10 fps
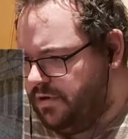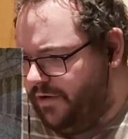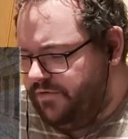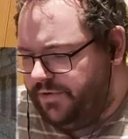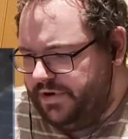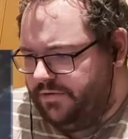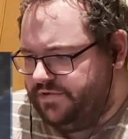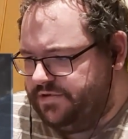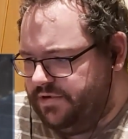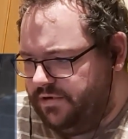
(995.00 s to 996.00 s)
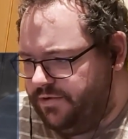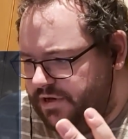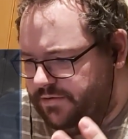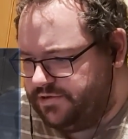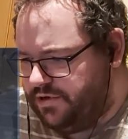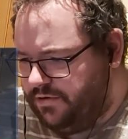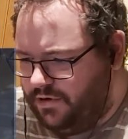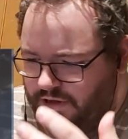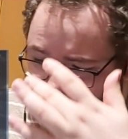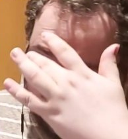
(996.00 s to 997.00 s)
I've obviously no idea what's going on here. We've